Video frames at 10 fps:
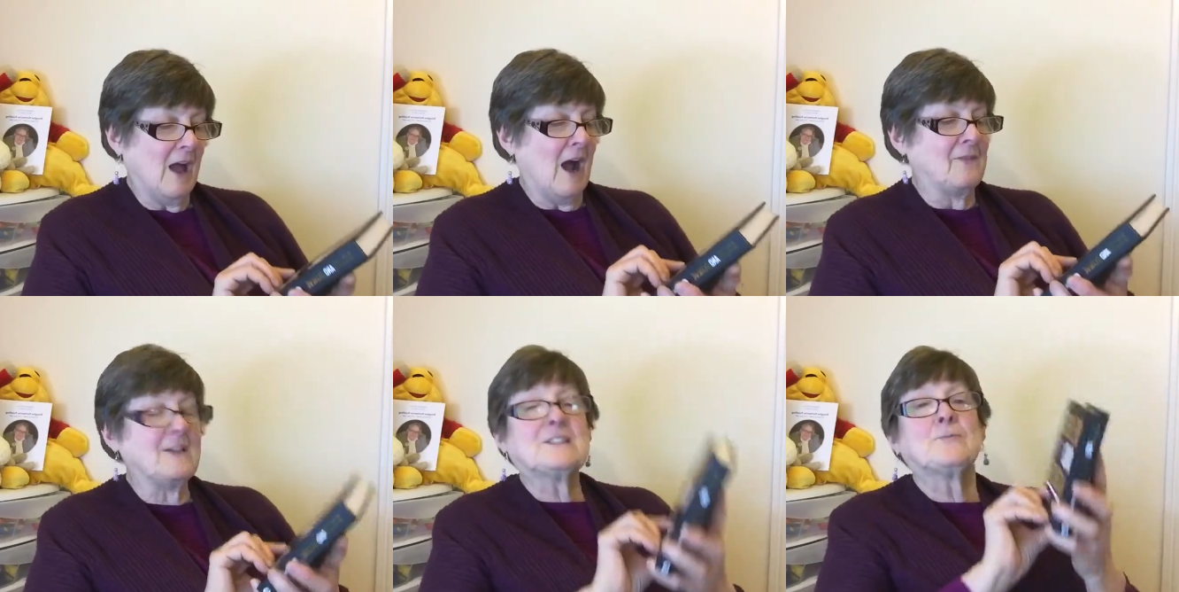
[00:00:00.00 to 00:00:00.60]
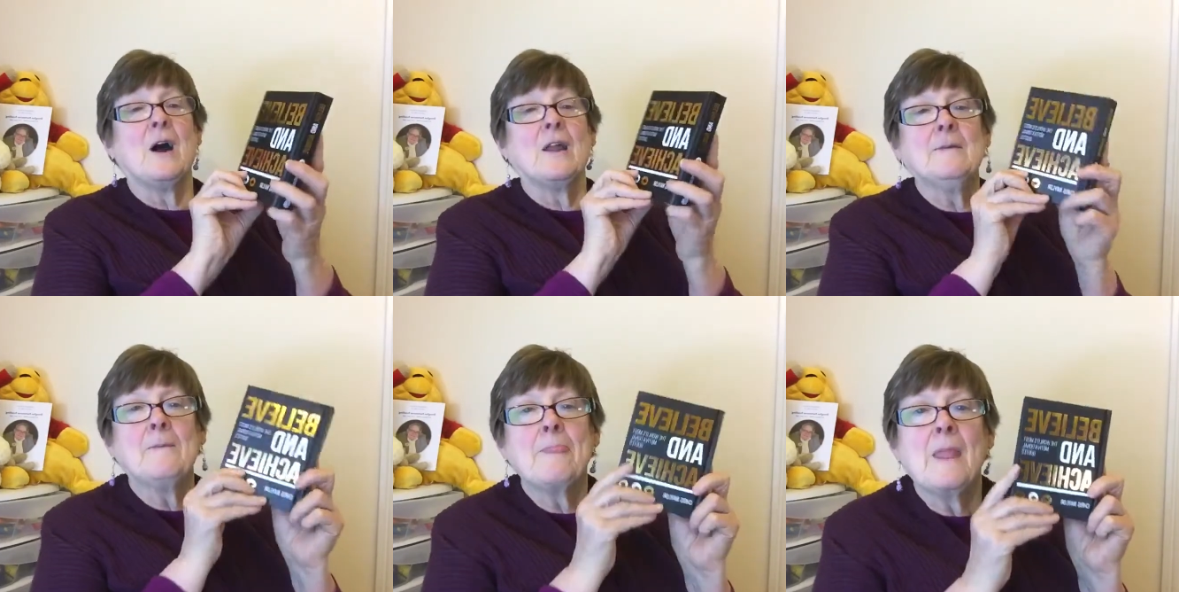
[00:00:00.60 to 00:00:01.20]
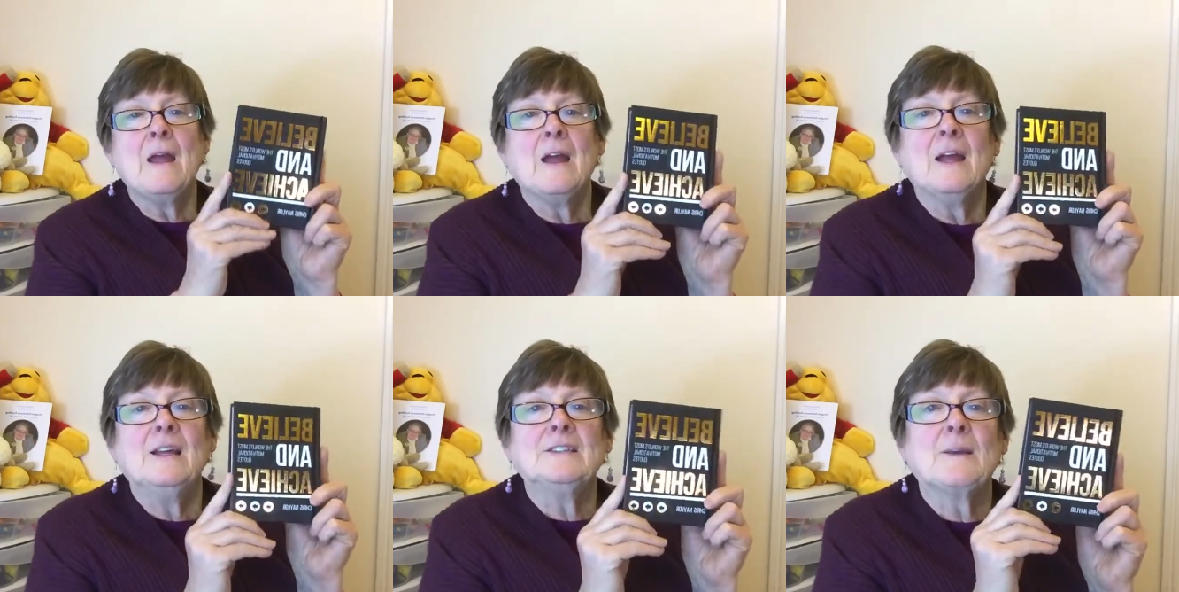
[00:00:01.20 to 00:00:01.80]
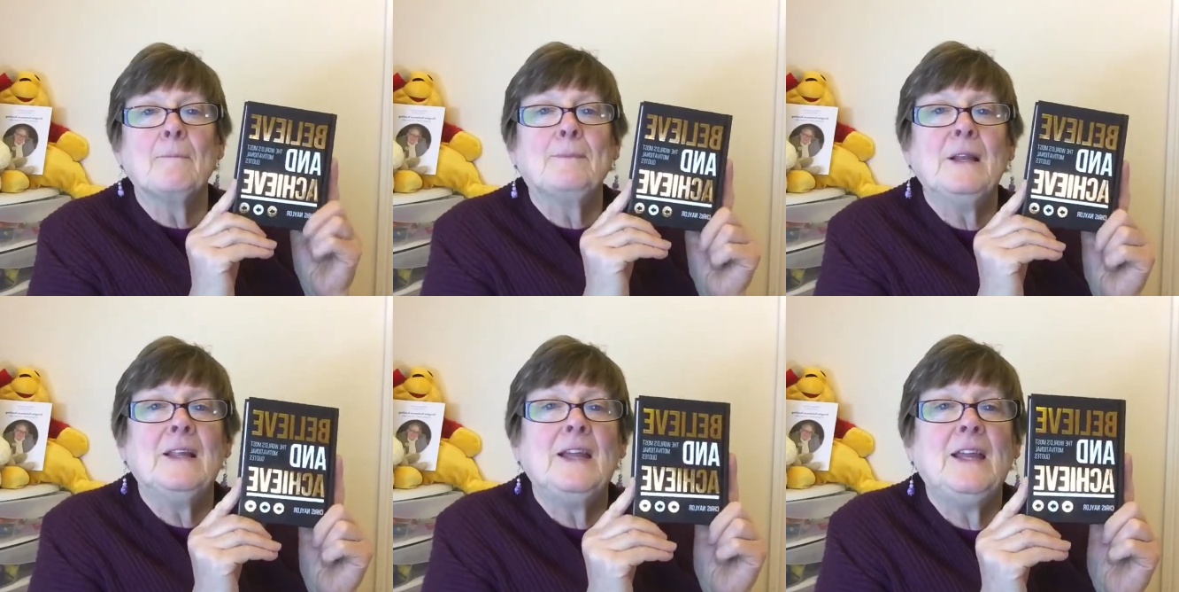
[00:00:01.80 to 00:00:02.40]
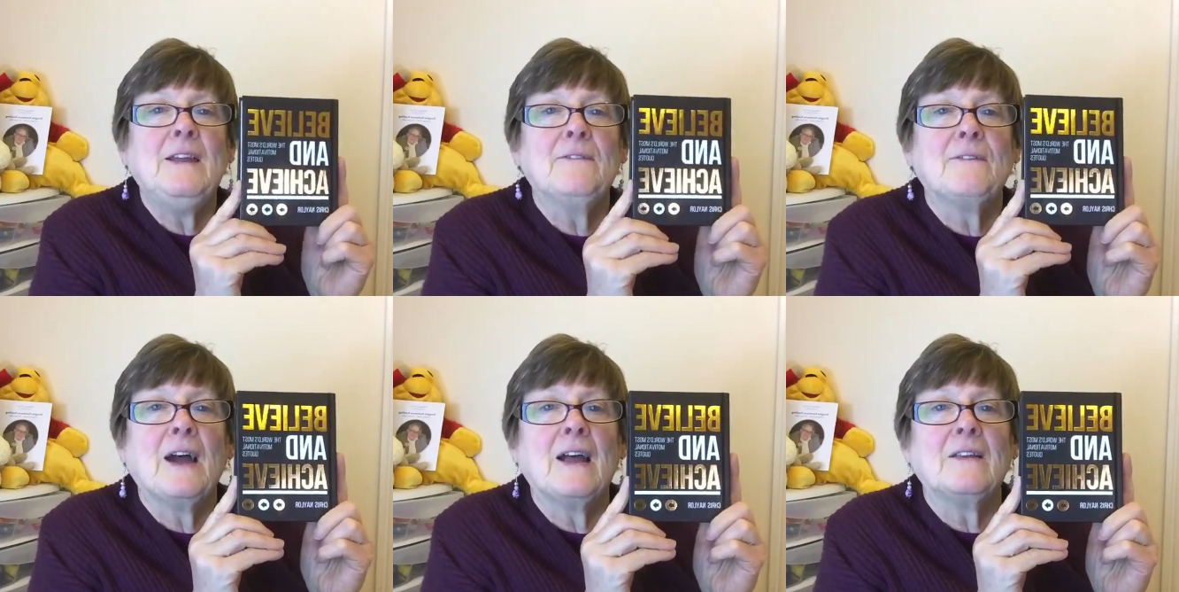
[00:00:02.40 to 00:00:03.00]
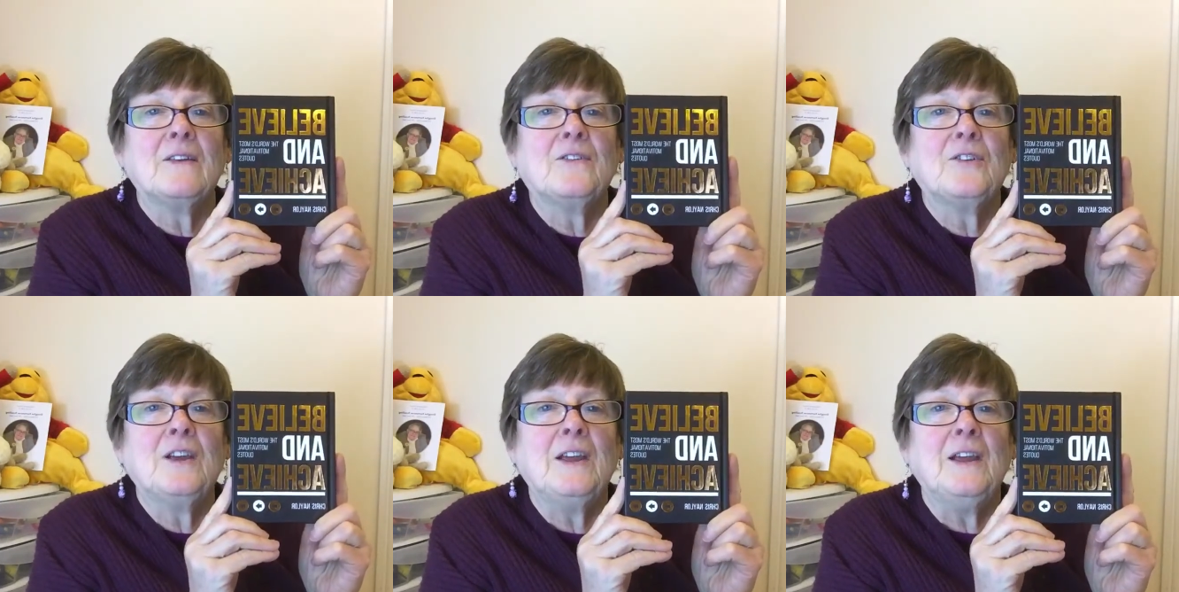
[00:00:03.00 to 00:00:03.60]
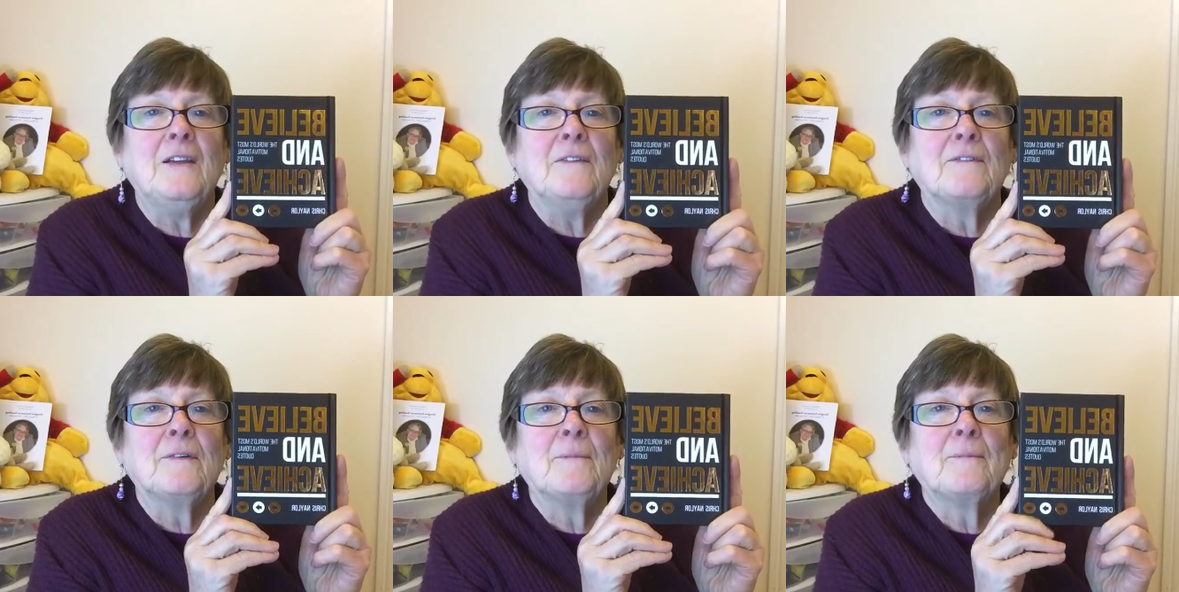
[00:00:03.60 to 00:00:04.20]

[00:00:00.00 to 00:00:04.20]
And this one is Believe and Achieve.